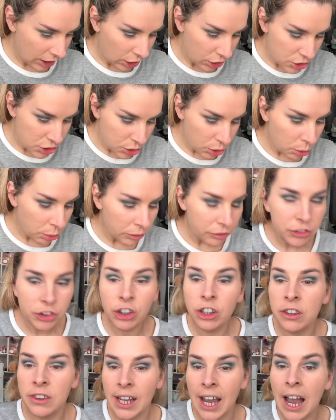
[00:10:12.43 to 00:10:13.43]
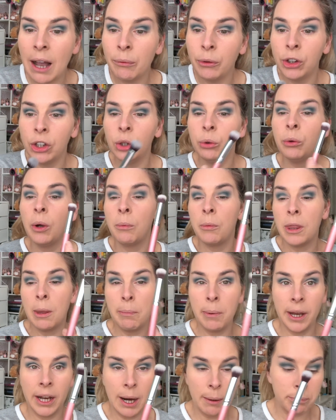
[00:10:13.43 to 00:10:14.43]
So we've done that. I'm going to go in with the
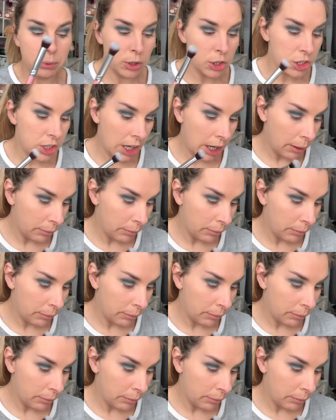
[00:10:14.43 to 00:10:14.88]
bigger brush now.